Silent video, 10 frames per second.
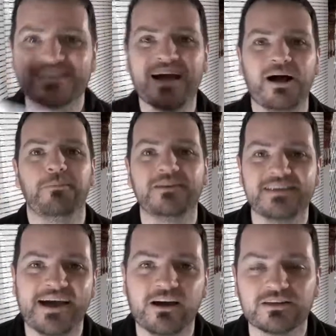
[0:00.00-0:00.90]
the up and
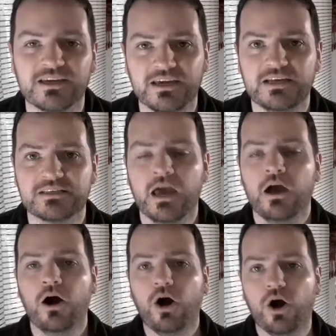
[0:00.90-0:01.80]
down keys
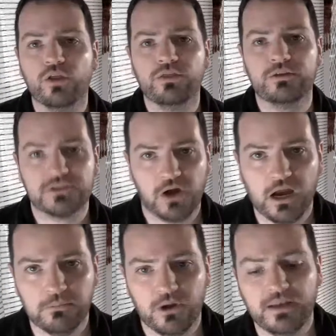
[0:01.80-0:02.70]
on the
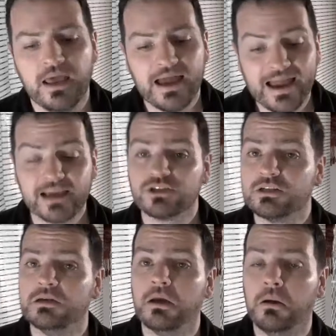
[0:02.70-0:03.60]
timeline
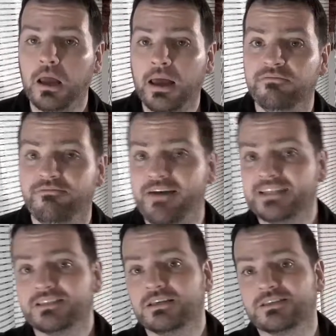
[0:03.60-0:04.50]
actually
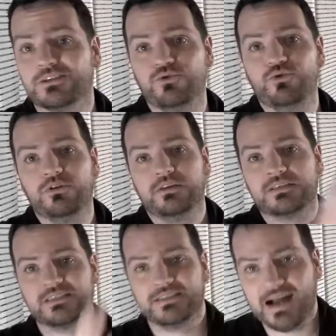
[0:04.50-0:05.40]
advances to the
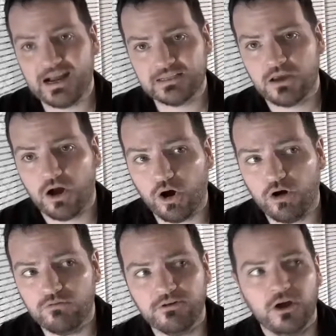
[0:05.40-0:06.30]
start
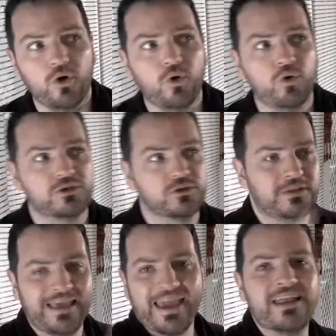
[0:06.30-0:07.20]
of or to
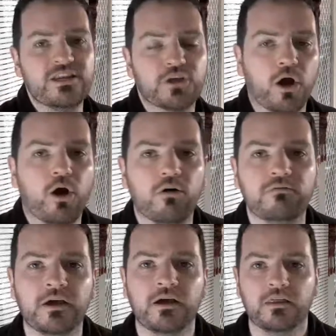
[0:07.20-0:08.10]
the end of
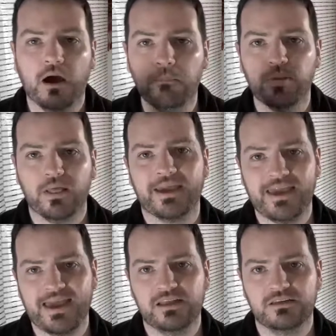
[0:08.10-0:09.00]
a
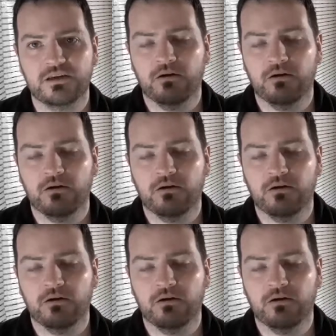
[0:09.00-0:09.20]
playhead